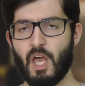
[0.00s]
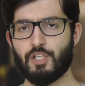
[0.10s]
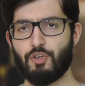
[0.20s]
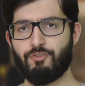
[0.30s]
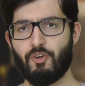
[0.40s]

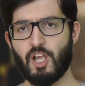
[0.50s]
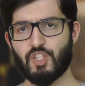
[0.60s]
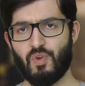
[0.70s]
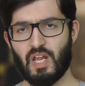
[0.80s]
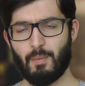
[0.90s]
And so
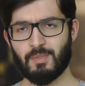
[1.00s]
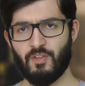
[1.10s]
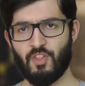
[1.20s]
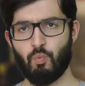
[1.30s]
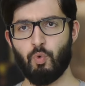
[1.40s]
France really comes
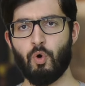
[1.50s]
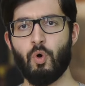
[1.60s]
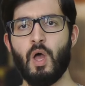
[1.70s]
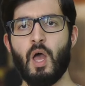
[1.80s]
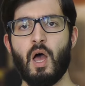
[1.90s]
out of the war